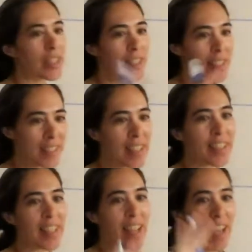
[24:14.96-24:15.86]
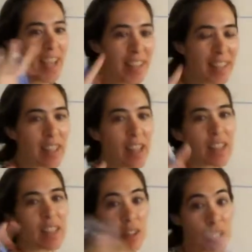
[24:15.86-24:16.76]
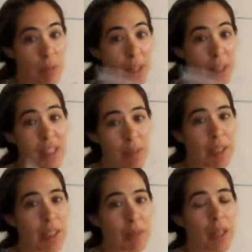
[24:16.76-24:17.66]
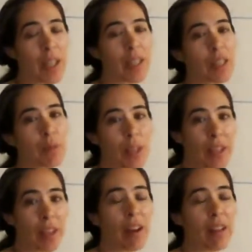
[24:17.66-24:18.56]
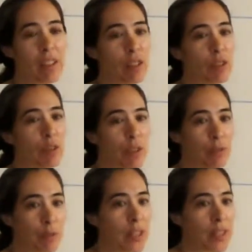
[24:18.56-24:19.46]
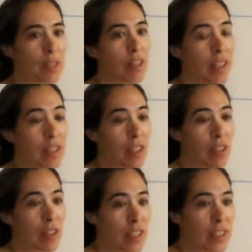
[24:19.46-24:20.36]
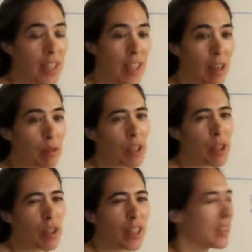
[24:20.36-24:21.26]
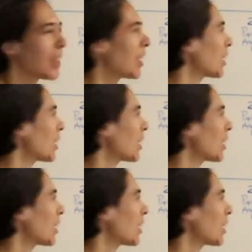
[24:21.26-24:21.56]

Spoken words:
and things like that, and I started spending, and that's when I got into the $47,000 in debt. I was already in